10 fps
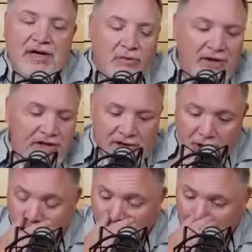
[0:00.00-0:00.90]
Now, I want you to
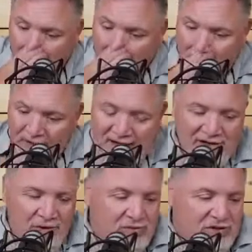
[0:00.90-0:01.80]
know
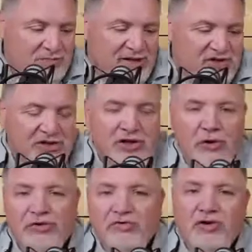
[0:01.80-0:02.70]
that you just because you
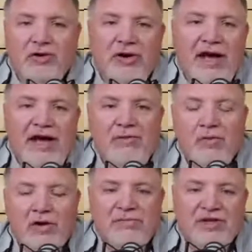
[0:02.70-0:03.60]
go through a
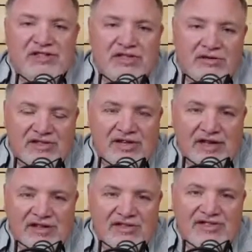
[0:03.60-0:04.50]
workbook series
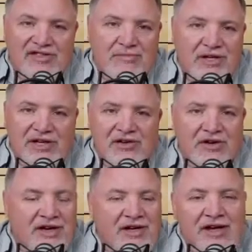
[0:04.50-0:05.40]
like this doesn't mean
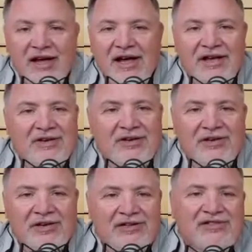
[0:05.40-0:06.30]
you're a, you
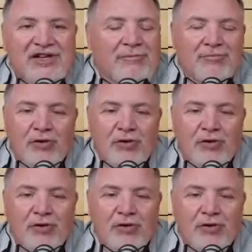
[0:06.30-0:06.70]
know, it's not a